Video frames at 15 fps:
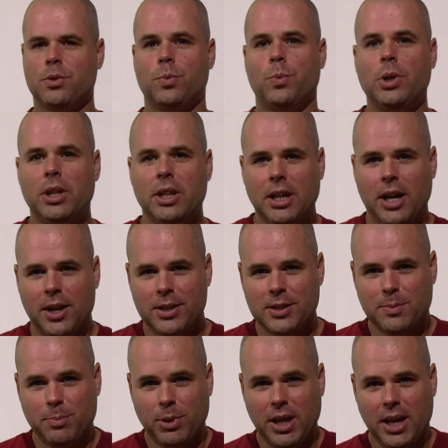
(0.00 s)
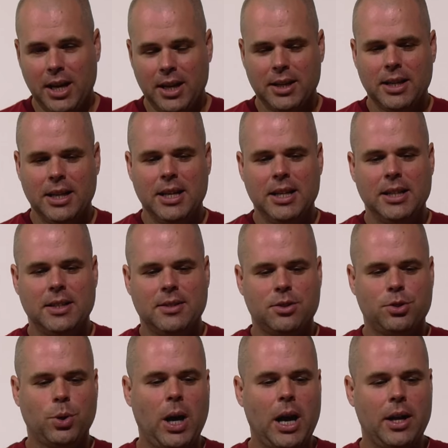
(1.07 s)
was really on display in its
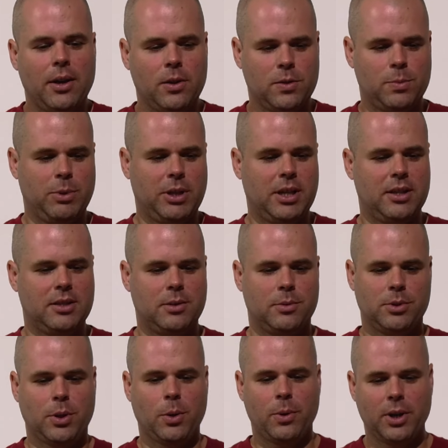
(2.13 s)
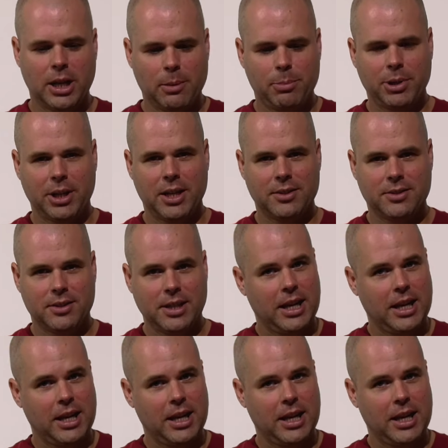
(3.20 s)
trials because it was going up against